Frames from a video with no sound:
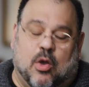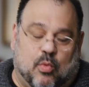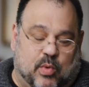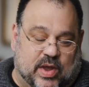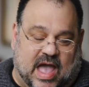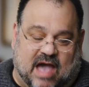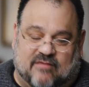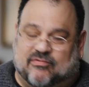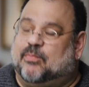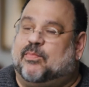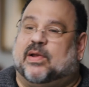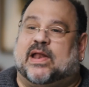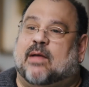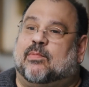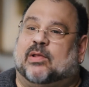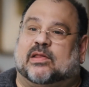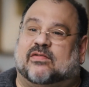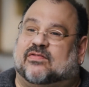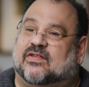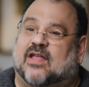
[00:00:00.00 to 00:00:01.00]
We haven't been
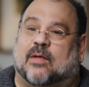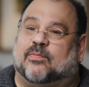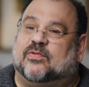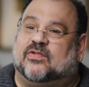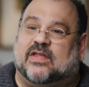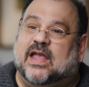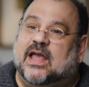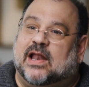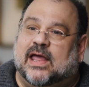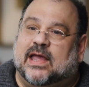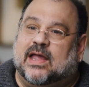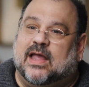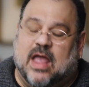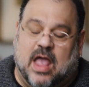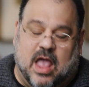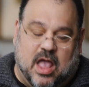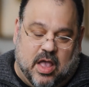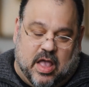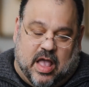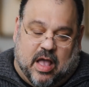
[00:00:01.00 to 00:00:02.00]
able to stop stealing.
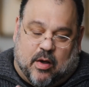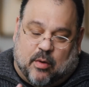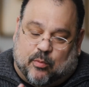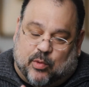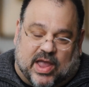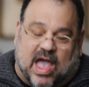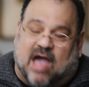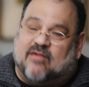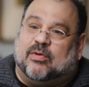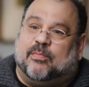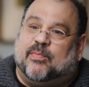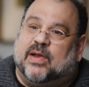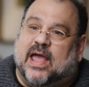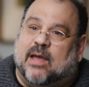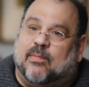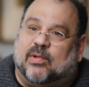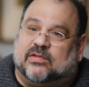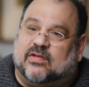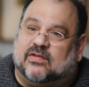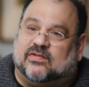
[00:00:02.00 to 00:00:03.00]
We haven't been
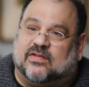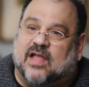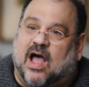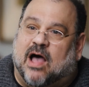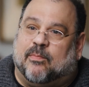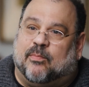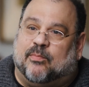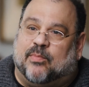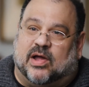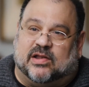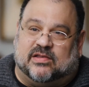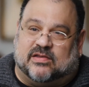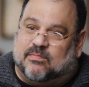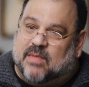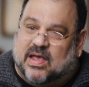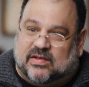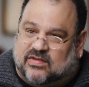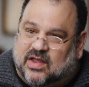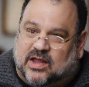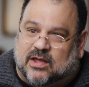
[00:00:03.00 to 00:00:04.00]
able to stop
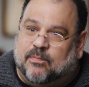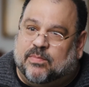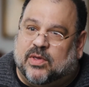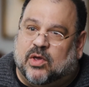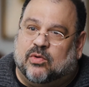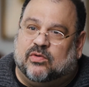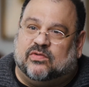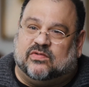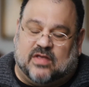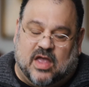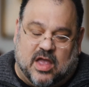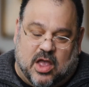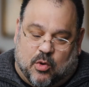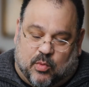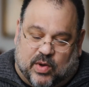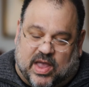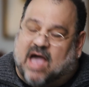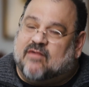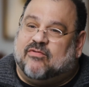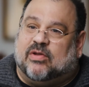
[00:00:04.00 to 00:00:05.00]
domestic abuse.
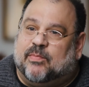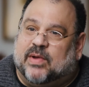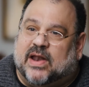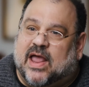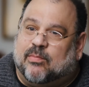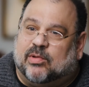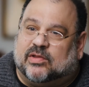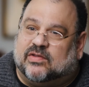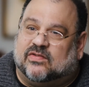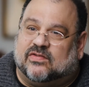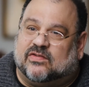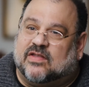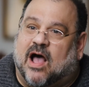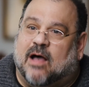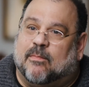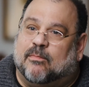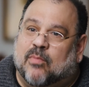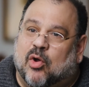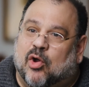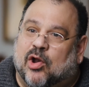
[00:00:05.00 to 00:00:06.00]
We haven't been able to
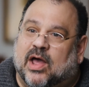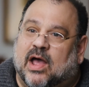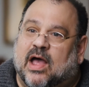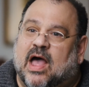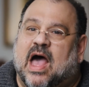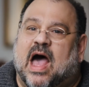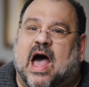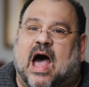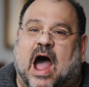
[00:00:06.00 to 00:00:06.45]
stop murder.